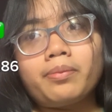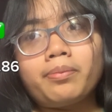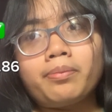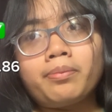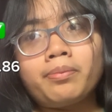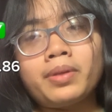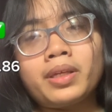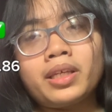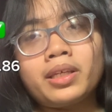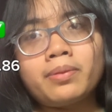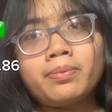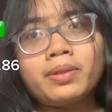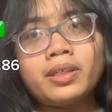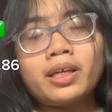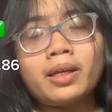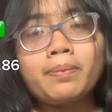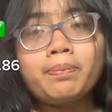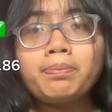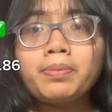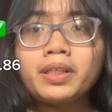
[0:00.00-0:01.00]
maybe
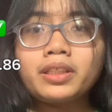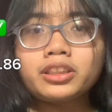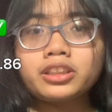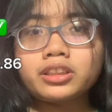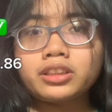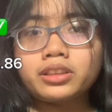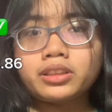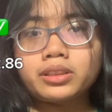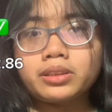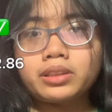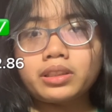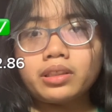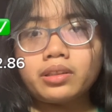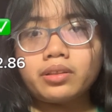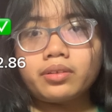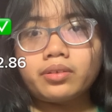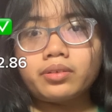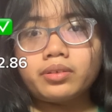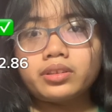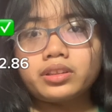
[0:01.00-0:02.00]
a bit
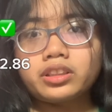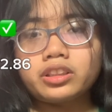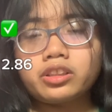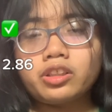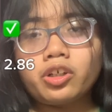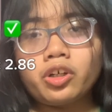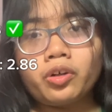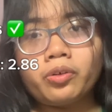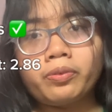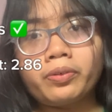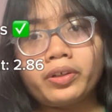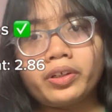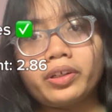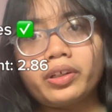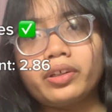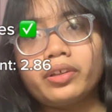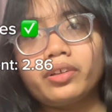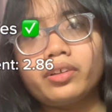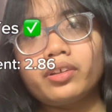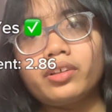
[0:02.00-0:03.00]

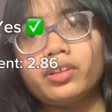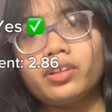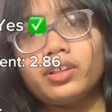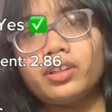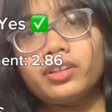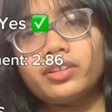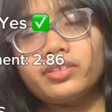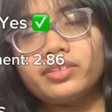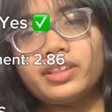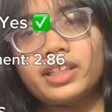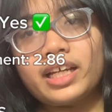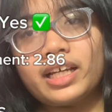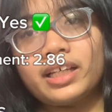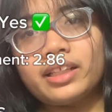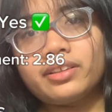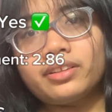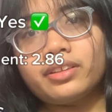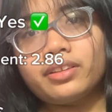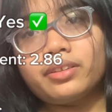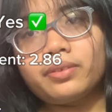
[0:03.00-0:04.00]
slower
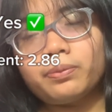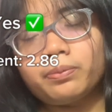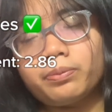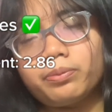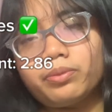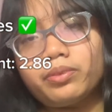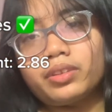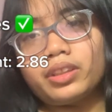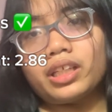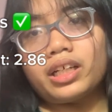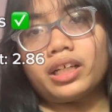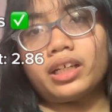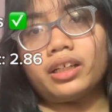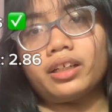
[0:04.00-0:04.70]
than the